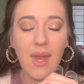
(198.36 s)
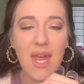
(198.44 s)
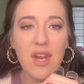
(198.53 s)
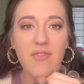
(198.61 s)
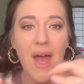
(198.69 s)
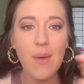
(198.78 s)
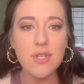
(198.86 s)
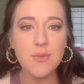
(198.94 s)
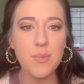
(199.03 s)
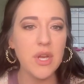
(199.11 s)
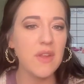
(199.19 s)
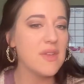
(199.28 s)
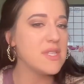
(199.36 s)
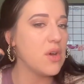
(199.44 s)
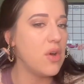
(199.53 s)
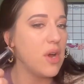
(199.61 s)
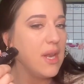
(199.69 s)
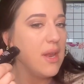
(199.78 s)
And if I was putting this
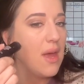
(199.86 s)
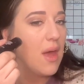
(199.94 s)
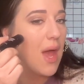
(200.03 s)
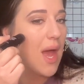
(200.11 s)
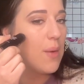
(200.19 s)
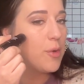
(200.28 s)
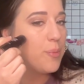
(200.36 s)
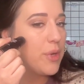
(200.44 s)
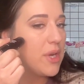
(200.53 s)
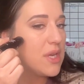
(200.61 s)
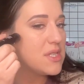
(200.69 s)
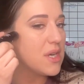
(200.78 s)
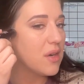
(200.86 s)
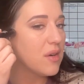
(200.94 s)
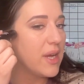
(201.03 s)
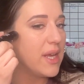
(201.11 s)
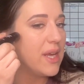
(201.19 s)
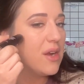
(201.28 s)
on, I would start
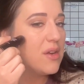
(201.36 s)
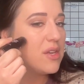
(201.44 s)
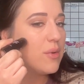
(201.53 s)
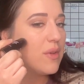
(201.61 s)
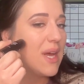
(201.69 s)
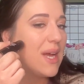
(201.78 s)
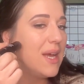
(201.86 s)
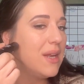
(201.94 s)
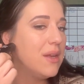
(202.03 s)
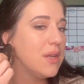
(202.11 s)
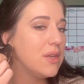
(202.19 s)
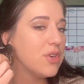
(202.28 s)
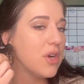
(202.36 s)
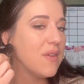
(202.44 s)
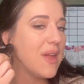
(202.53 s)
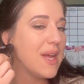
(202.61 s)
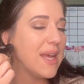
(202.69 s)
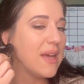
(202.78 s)
right here and do a line, draw a
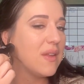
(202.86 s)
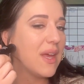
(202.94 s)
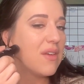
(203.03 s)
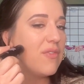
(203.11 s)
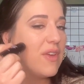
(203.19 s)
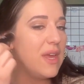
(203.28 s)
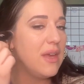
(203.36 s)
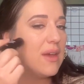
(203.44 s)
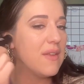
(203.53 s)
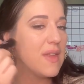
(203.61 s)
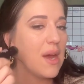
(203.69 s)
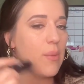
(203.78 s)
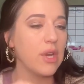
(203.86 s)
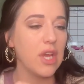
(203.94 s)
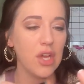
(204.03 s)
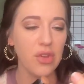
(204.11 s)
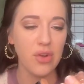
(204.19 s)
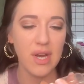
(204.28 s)
line down like a V, and then I would
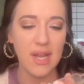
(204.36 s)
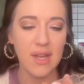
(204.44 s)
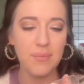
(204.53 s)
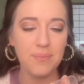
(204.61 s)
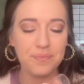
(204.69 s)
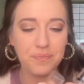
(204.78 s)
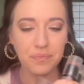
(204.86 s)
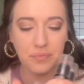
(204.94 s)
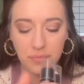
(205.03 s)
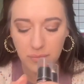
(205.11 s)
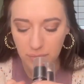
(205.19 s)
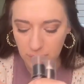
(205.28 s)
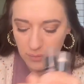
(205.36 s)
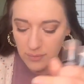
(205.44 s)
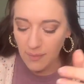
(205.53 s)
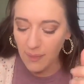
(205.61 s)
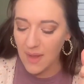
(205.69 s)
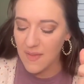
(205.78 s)
color it in.
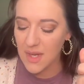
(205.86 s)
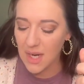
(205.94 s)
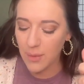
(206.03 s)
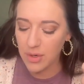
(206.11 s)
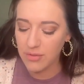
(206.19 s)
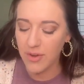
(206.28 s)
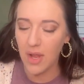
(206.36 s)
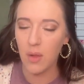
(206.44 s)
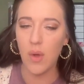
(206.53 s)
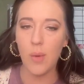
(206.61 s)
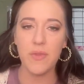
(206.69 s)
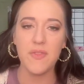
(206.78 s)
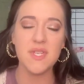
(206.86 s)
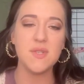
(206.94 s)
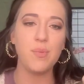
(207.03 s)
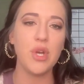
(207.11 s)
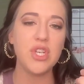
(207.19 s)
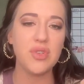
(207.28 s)
And then I would follow up with
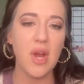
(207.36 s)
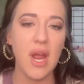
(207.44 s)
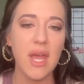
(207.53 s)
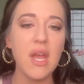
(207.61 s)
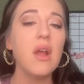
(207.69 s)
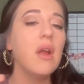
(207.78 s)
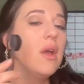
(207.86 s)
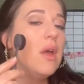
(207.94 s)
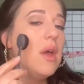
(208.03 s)
this brush right here,